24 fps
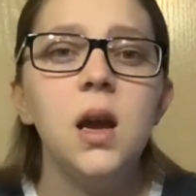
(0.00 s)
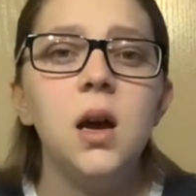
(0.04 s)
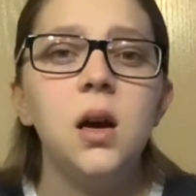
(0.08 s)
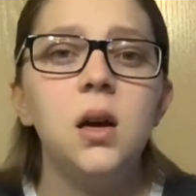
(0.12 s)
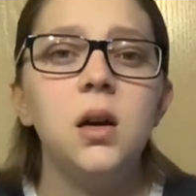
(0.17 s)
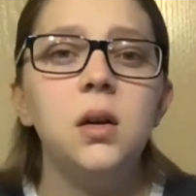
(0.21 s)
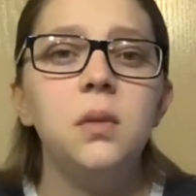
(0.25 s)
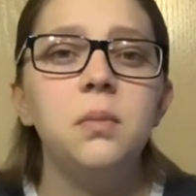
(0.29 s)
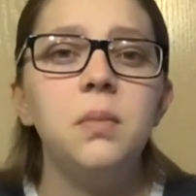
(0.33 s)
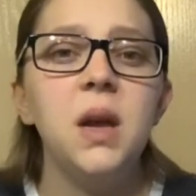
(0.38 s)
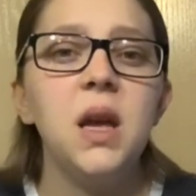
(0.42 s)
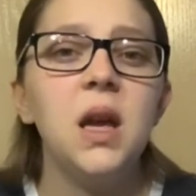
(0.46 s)

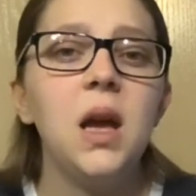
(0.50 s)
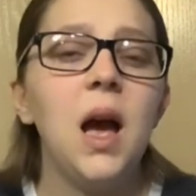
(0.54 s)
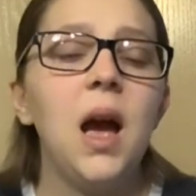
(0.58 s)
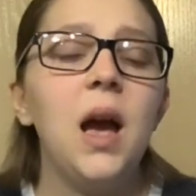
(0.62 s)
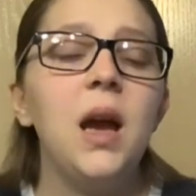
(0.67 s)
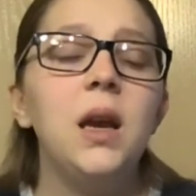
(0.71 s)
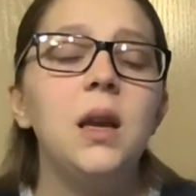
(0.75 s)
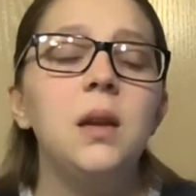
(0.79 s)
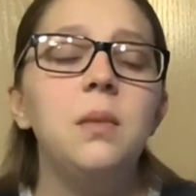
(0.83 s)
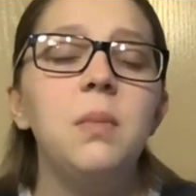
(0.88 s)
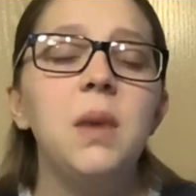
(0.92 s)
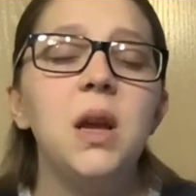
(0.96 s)

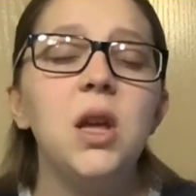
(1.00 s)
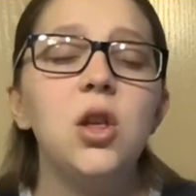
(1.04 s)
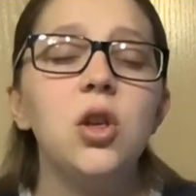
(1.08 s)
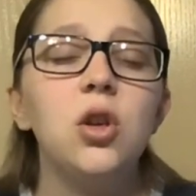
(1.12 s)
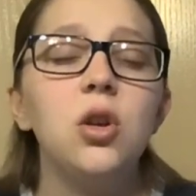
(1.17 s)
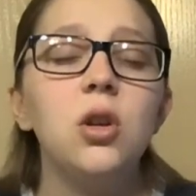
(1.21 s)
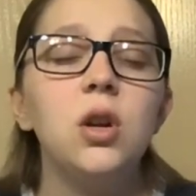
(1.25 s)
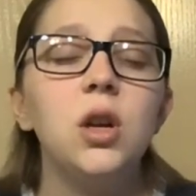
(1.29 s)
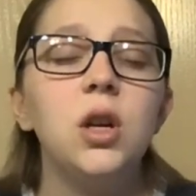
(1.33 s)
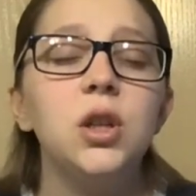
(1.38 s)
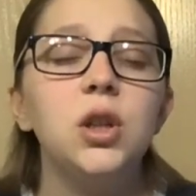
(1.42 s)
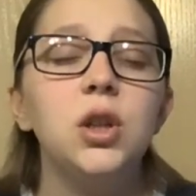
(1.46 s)
I'd make
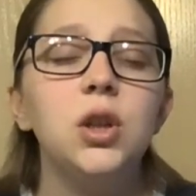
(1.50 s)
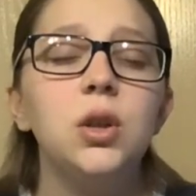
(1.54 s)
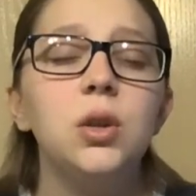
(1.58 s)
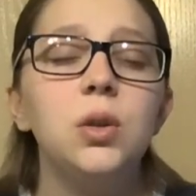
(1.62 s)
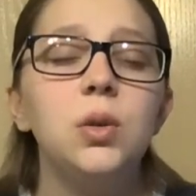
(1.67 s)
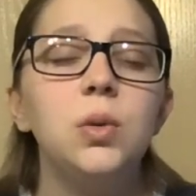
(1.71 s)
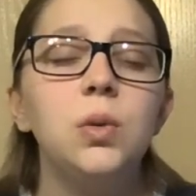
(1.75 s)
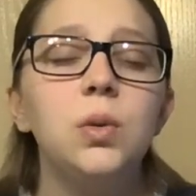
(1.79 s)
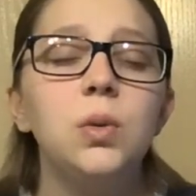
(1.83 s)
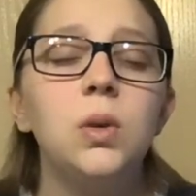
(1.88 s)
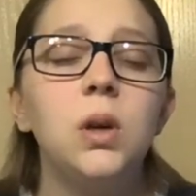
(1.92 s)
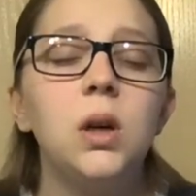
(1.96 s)
sure not
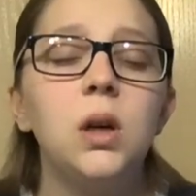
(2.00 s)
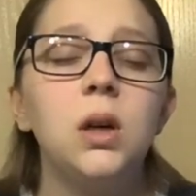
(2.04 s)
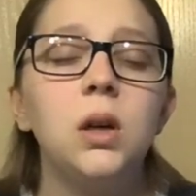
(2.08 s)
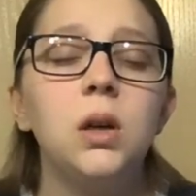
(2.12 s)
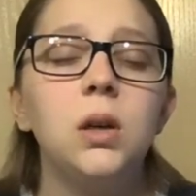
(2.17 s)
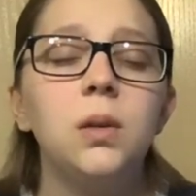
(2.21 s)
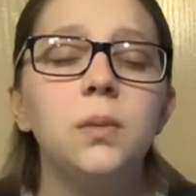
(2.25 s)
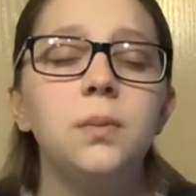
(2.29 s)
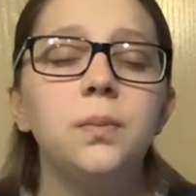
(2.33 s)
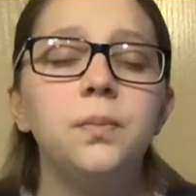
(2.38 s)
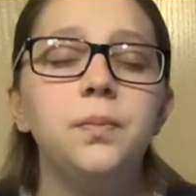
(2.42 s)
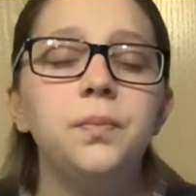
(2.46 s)
to
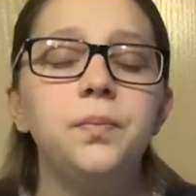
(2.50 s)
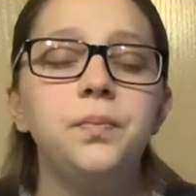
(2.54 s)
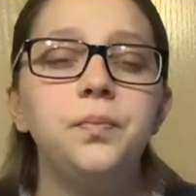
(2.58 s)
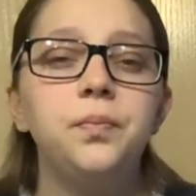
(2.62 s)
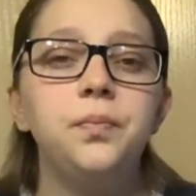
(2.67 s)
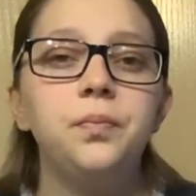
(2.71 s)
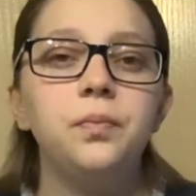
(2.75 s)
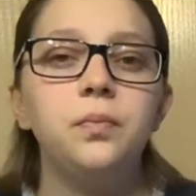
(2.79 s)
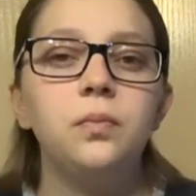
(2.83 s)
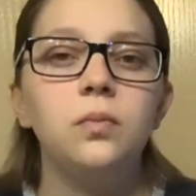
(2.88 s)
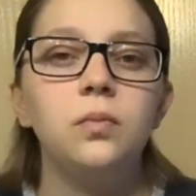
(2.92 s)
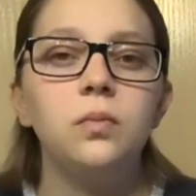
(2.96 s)

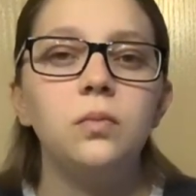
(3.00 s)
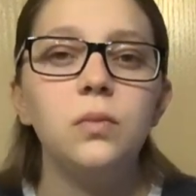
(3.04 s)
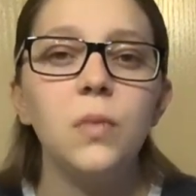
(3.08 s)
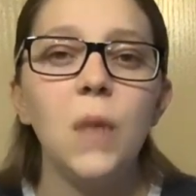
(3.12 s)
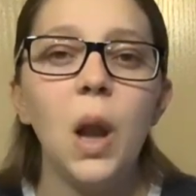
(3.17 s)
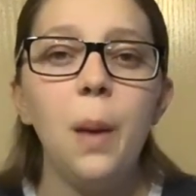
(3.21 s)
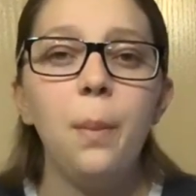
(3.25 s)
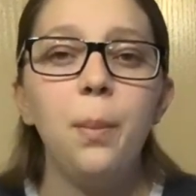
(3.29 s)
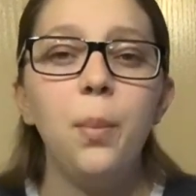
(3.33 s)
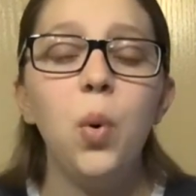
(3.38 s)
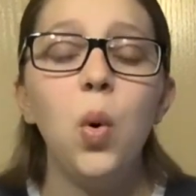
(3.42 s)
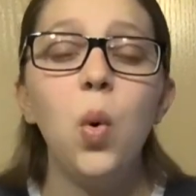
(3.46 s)

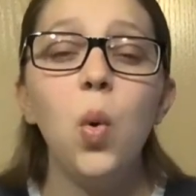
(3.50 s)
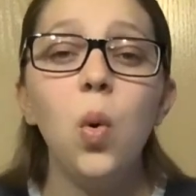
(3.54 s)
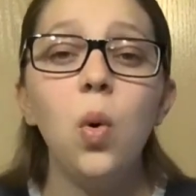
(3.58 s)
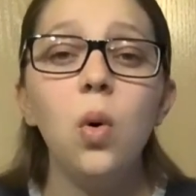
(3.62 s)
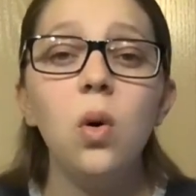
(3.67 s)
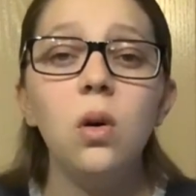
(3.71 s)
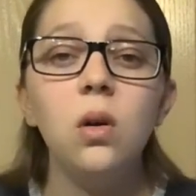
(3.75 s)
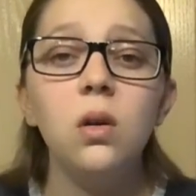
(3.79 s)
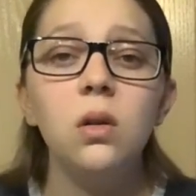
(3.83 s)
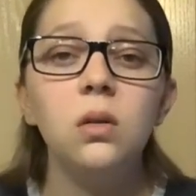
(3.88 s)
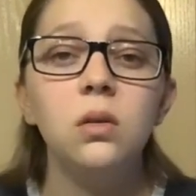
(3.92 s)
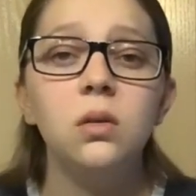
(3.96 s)

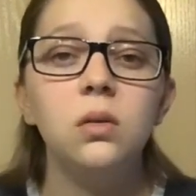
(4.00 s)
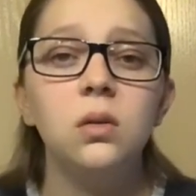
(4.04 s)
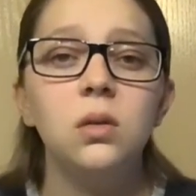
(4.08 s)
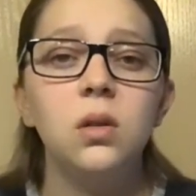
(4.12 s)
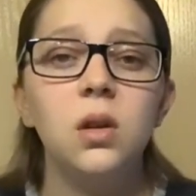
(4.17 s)
pull